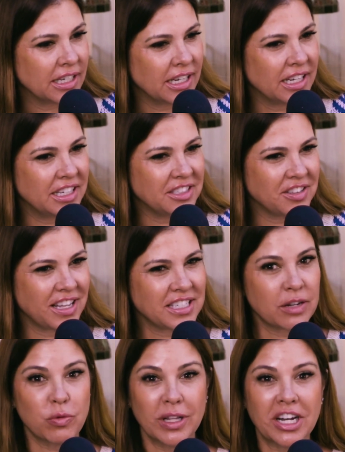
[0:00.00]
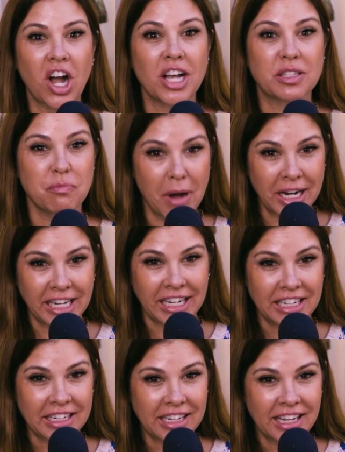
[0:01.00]
And they said, well, it costs money.
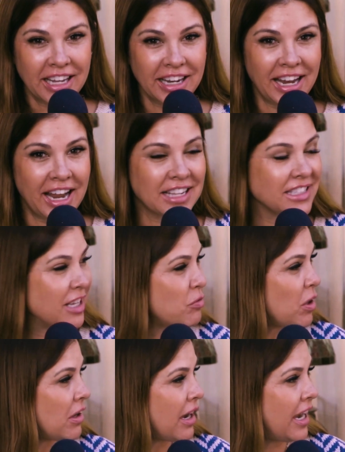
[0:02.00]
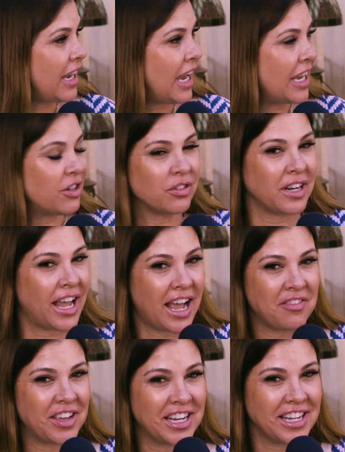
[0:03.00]
And Anne said, well, I don't
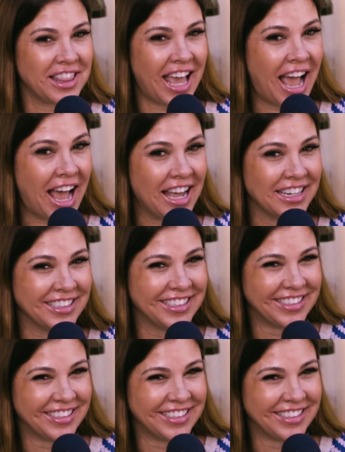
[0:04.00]
have any of that.